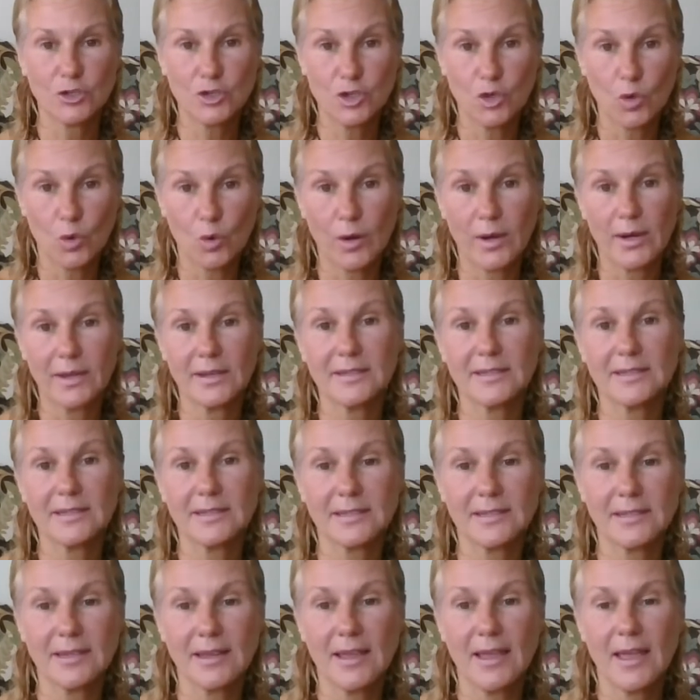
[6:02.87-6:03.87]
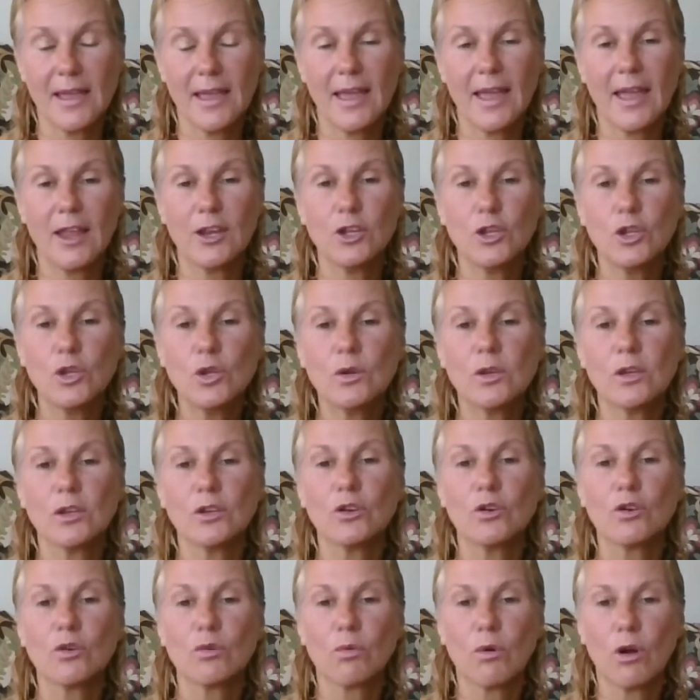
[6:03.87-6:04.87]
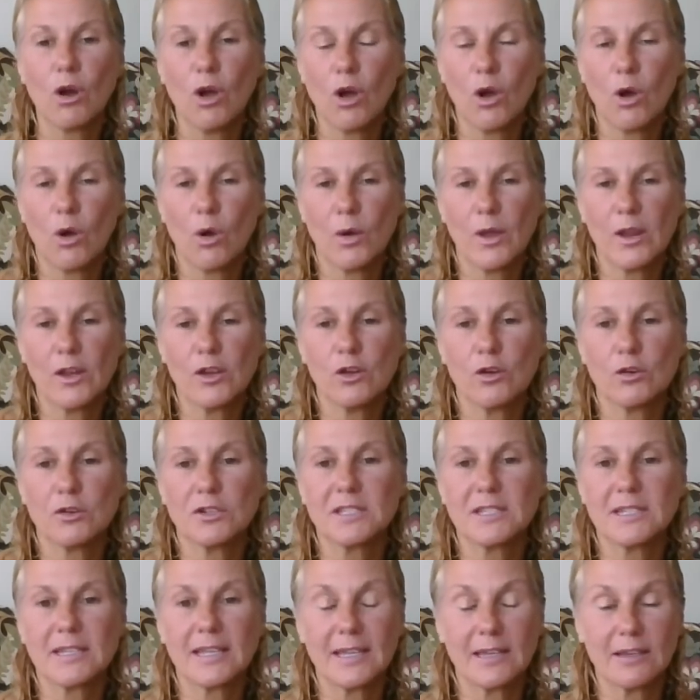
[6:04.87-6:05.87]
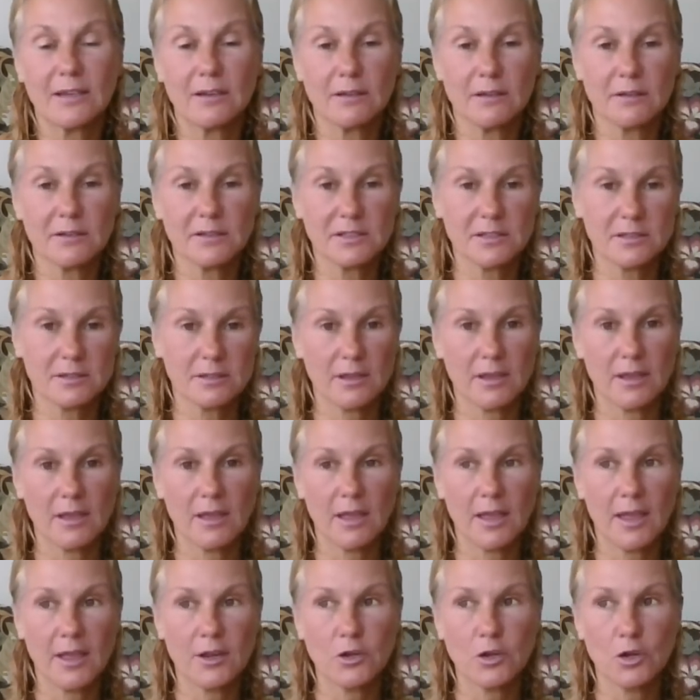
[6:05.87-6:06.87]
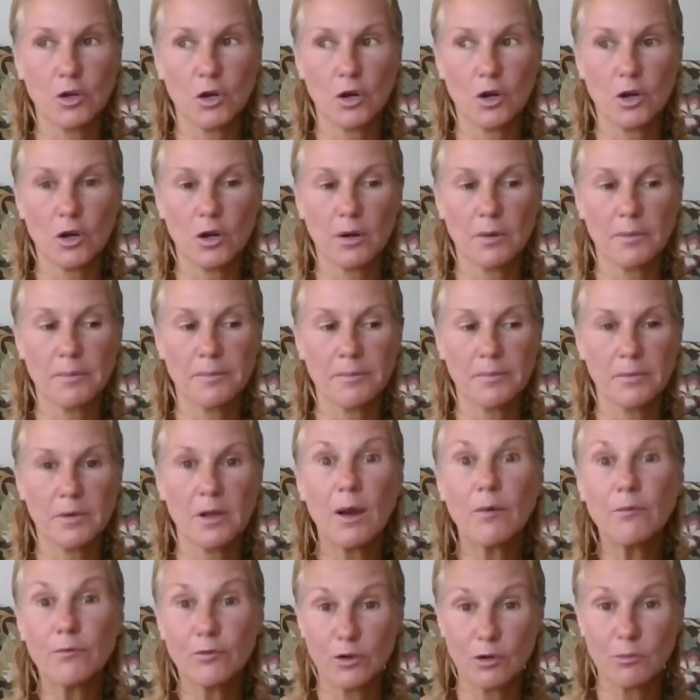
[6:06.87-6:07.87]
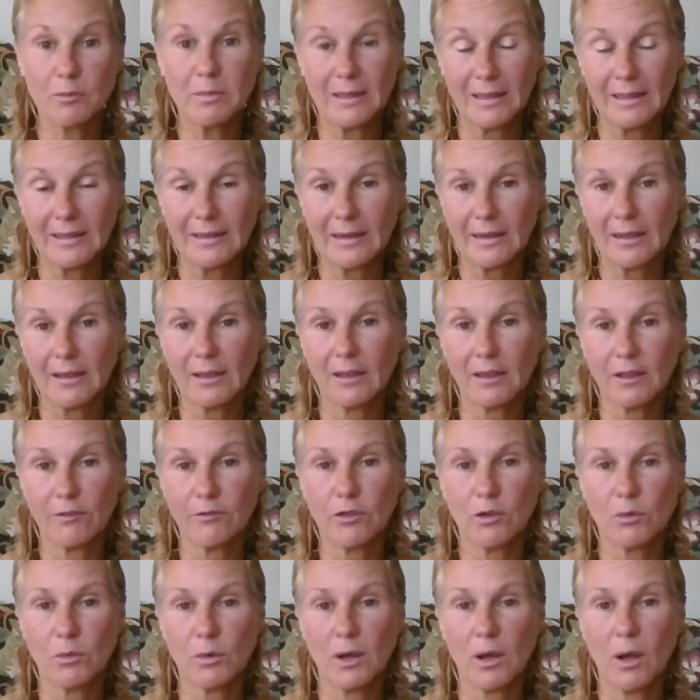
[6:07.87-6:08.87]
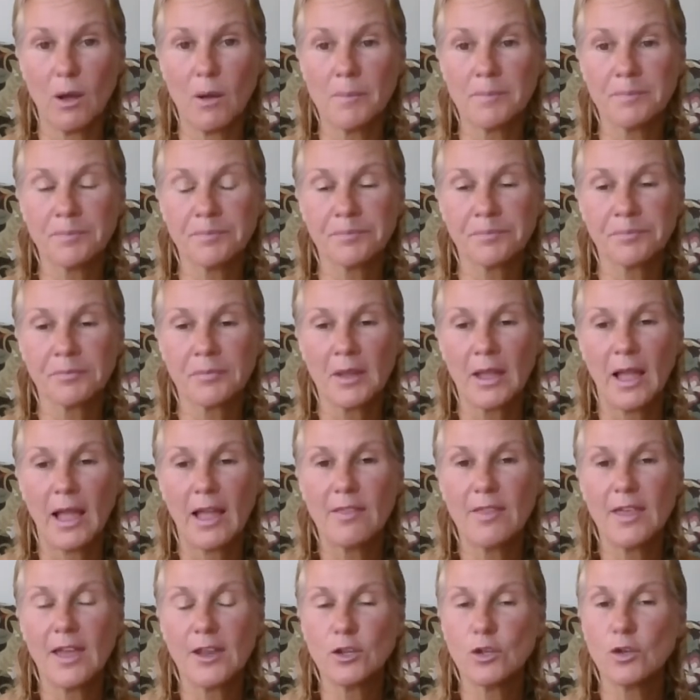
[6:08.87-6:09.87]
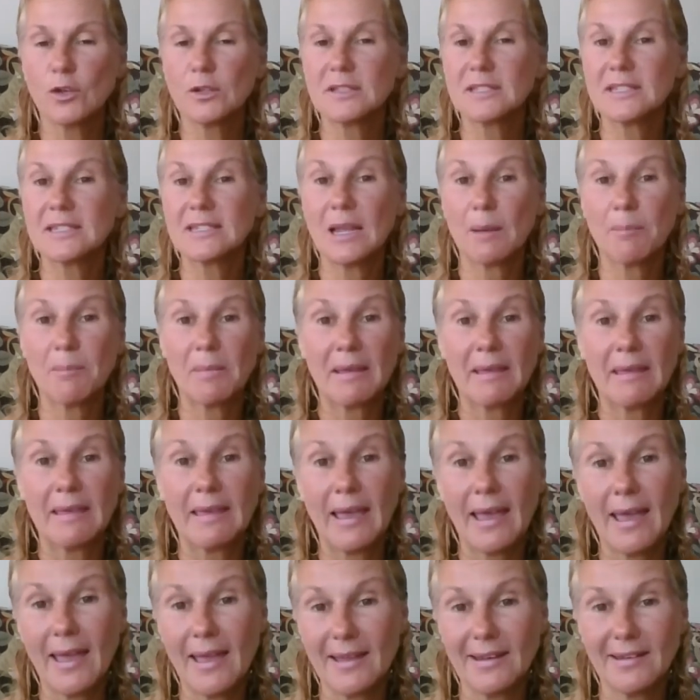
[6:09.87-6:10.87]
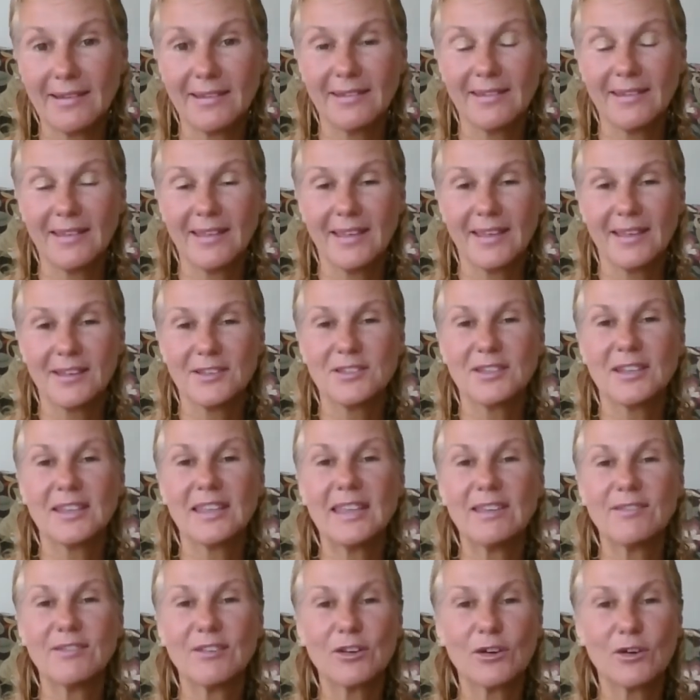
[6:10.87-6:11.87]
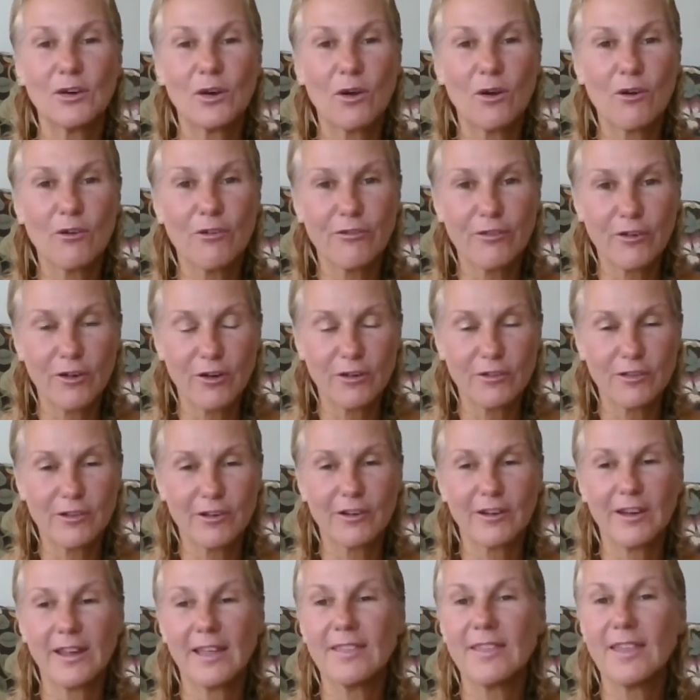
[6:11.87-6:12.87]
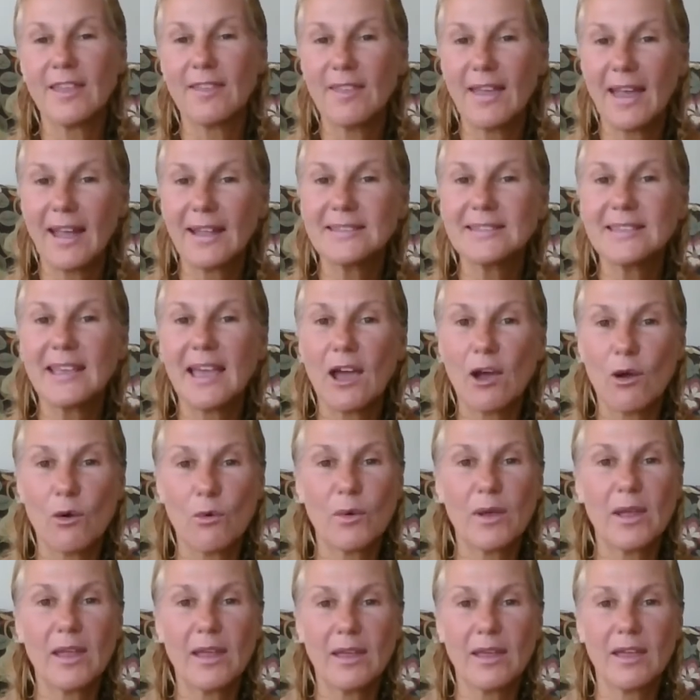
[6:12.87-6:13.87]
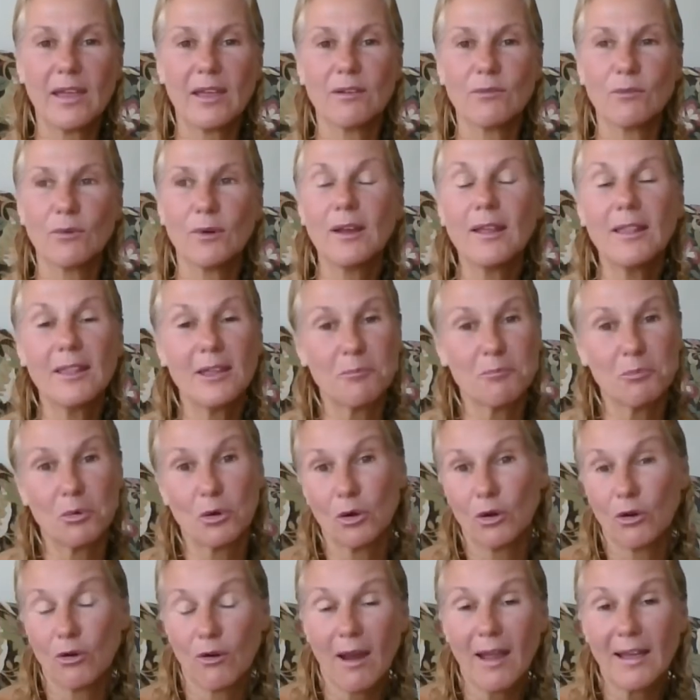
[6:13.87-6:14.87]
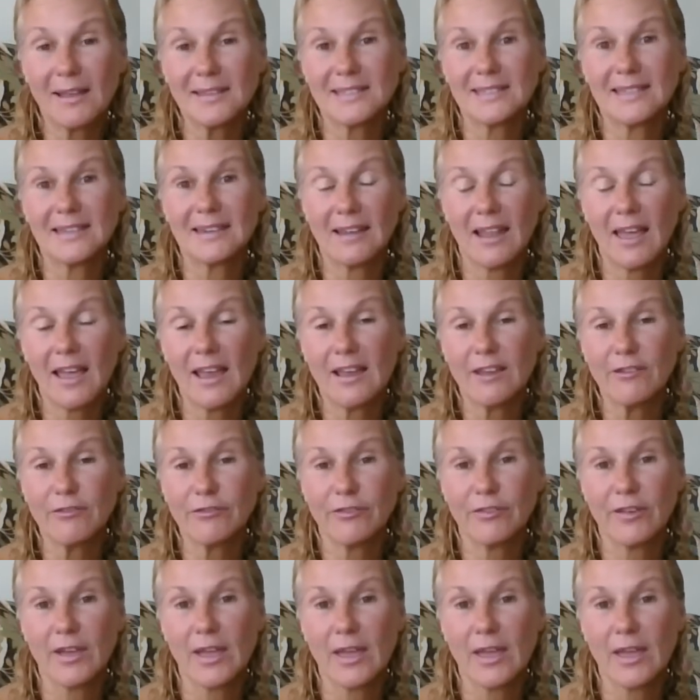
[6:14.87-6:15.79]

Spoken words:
choice and you can grow in your skills and your comfortability, if you will. And then you can step again to even grow further. And then that's how we can really progress in life